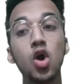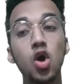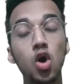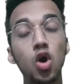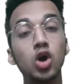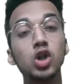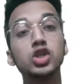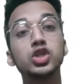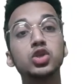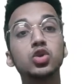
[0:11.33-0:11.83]

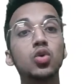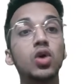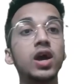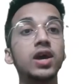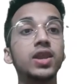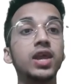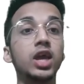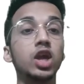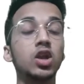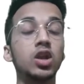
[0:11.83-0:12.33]
Also, I
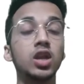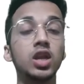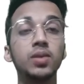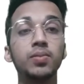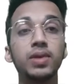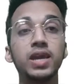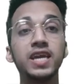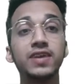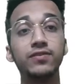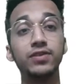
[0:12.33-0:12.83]
regularly
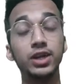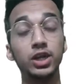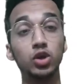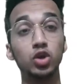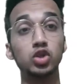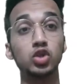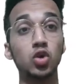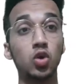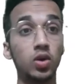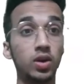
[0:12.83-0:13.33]
make
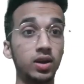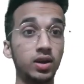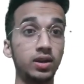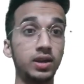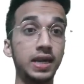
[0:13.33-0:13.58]
videos on